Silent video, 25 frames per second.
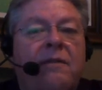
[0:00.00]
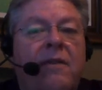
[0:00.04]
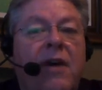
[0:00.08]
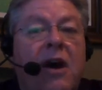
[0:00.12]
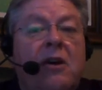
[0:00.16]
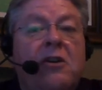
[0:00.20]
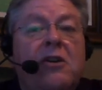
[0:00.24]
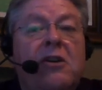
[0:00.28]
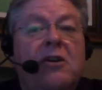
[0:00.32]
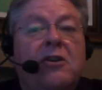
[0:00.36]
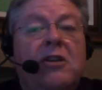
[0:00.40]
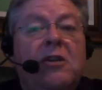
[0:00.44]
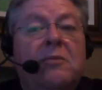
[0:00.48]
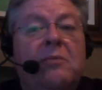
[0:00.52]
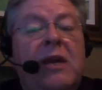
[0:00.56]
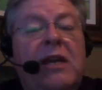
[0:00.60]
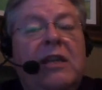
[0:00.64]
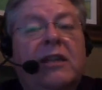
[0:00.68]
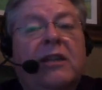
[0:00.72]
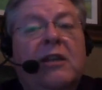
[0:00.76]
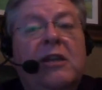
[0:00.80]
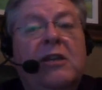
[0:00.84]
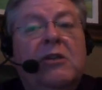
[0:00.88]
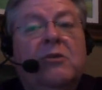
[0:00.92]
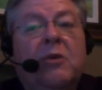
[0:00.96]
Failure to
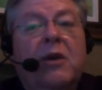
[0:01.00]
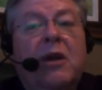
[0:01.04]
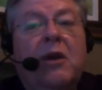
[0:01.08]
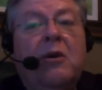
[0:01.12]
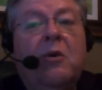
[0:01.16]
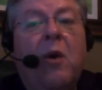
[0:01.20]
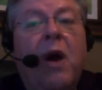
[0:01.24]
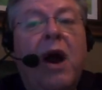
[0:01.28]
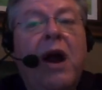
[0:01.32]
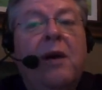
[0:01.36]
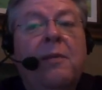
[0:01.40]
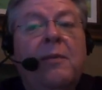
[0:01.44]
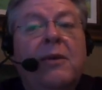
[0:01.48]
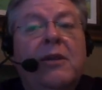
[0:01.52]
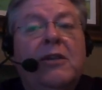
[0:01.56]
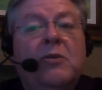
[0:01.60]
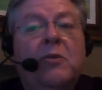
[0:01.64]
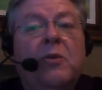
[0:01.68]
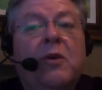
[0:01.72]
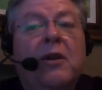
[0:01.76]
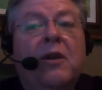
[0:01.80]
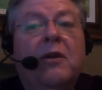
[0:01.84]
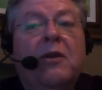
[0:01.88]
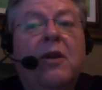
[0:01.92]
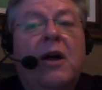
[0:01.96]
meet these
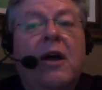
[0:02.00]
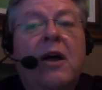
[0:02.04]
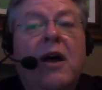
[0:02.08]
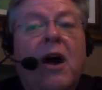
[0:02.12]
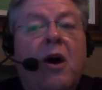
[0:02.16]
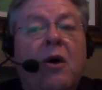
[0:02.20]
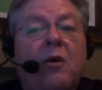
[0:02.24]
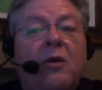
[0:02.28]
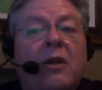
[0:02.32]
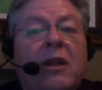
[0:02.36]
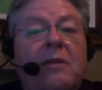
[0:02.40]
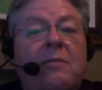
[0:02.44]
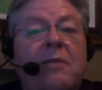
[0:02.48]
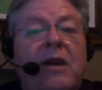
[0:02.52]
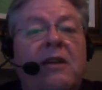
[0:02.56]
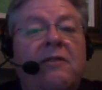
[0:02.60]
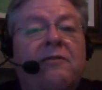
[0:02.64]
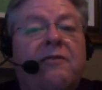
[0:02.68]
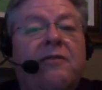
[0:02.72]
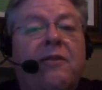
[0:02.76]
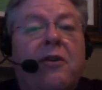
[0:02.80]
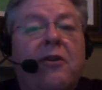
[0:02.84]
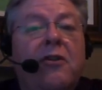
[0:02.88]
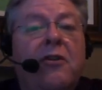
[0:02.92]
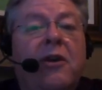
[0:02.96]
requirements will only
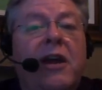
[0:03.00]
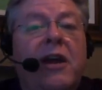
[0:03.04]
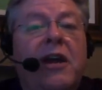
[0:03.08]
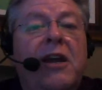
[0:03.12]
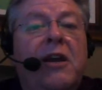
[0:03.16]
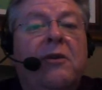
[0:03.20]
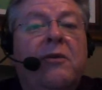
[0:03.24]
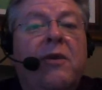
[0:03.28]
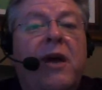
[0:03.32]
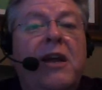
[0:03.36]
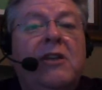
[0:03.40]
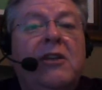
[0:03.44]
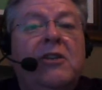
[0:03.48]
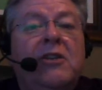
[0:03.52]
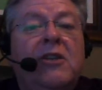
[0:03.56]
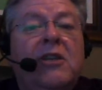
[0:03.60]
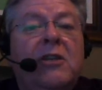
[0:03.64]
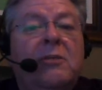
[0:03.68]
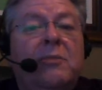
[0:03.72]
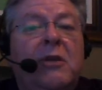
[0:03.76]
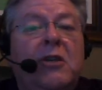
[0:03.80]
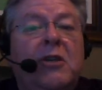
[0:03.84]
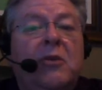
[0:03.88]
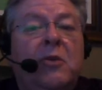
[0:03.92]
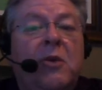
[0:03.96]
mean further
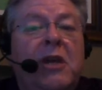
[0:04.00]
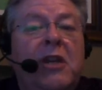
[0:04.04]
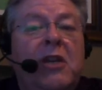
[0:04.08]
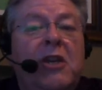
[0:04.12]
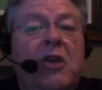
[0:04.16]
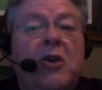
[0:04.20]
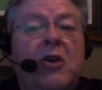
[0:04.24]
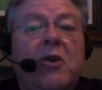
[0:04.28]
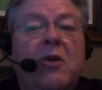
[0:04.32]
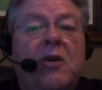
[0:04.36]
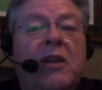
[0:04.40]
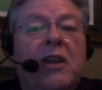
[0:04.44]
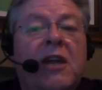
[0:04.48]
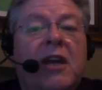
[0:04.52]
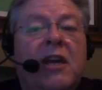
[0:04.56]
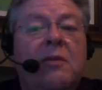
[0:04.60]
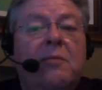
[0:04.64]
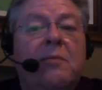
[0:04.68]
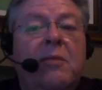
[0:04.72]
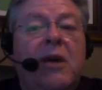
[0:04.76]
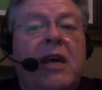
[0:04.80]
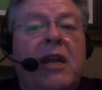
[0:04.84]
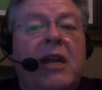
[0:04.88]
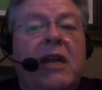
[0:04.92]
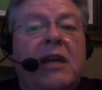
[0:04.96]
iterations between you and the
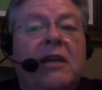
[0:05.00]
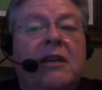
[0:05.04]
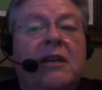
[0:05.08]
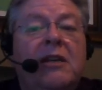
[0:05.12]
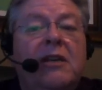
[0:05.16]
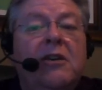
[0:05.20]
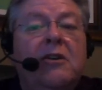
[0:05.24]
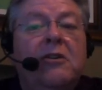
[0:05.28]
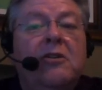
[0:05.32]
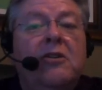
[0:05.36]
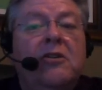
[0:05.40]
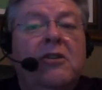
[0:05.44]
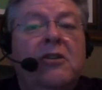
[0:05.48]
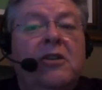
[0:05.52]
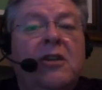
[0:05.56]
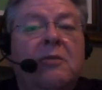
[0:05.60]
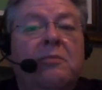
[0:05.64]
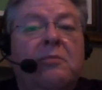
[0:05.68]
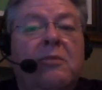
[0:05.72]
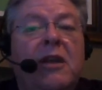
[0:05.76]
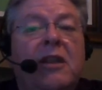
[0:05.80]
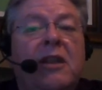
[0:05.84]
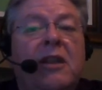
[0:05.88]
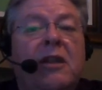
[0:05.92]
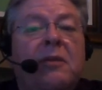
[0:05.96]
committee until you
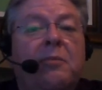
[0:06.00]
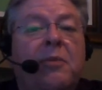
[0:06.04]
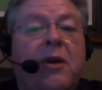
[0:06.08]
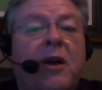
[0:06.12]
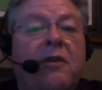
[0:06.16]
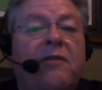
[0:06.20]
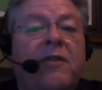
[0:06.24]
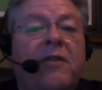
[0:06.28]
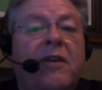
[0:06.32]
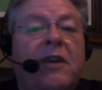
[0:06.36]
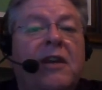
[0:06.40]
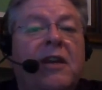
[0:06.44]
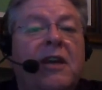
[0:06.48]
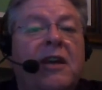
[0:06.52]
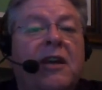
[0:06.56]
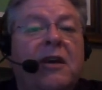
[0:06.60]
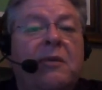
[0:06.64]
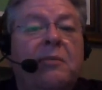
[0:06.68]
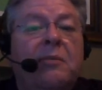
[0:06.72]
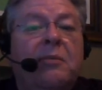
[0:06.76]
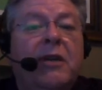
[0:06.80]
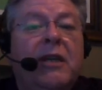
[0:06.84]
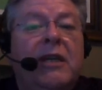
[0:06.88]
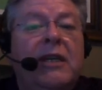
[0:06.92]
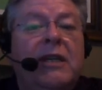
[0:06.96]
submit the perfect and
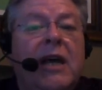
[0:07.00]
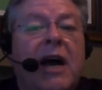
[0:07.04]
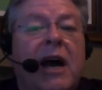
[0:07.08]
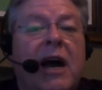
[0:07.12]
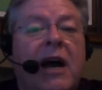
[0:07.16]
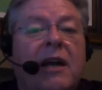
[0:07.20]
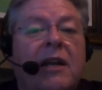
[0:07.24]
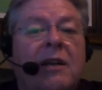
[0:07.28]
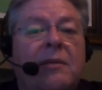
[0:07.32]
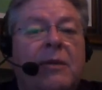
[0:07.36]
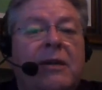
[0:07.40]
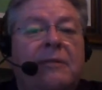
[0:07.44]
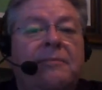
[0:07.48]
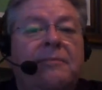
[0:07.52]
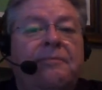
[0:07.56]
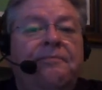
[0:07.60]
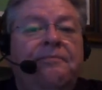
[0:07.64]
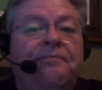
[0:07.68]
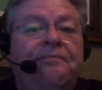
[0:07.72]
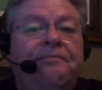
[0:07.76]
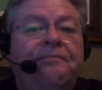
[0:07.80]
complete document.